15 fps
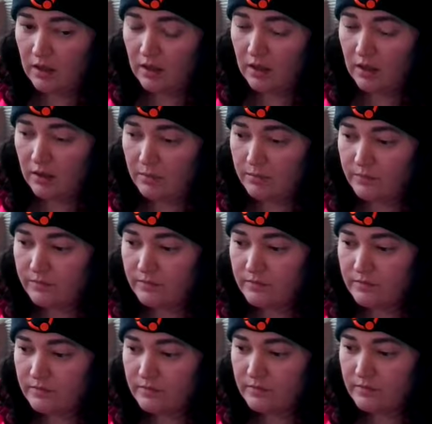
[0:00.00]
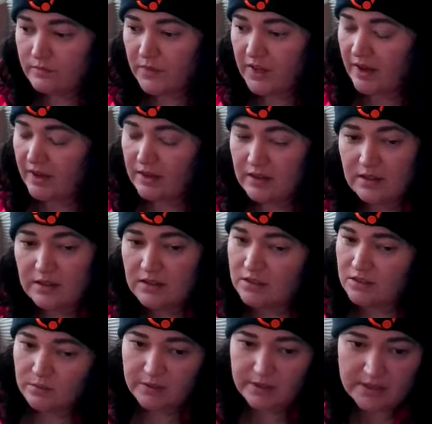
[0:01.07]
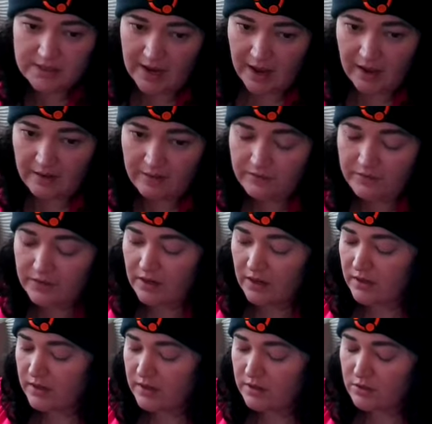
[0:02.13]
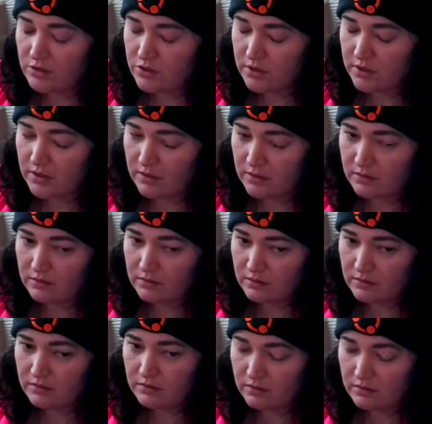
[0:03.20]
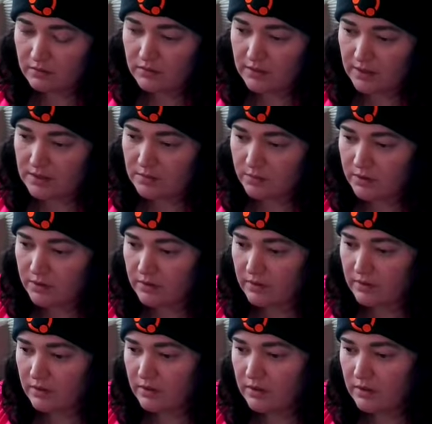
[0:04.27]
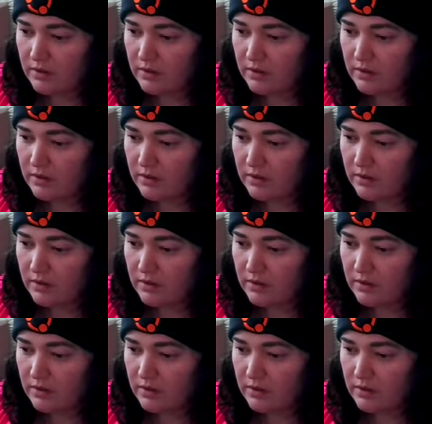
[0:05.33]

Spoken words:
Yeah, anything to do with the staff. Yeah, usually that's where